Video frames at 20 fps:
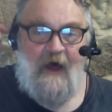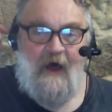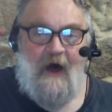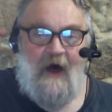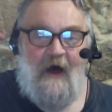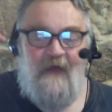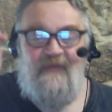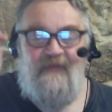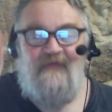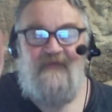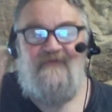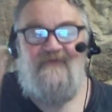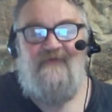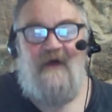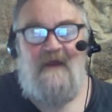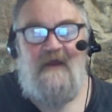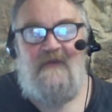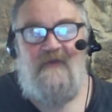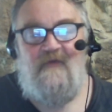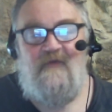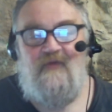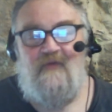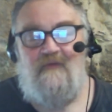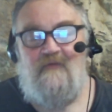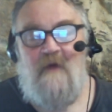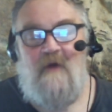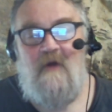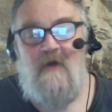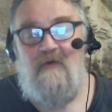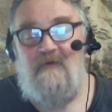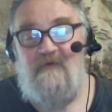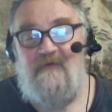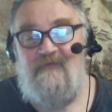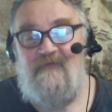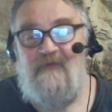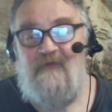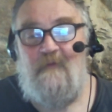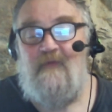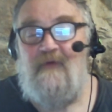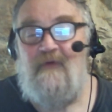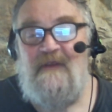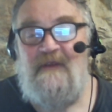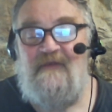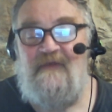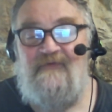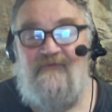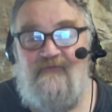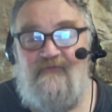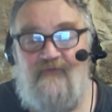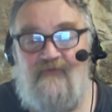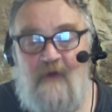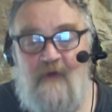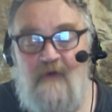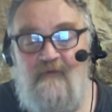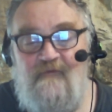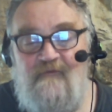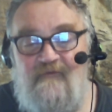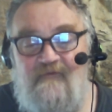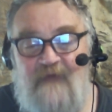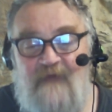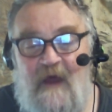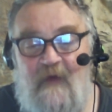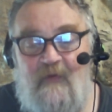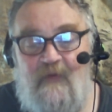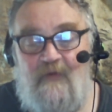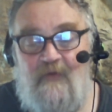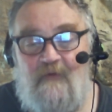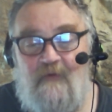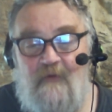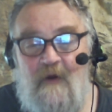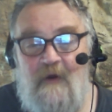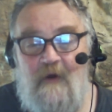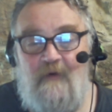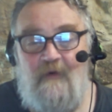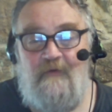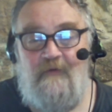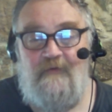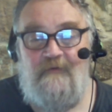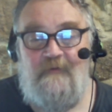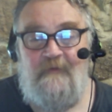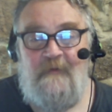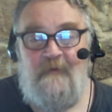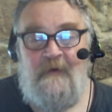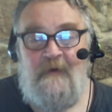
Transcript: either side of the road as the prince drove down the road.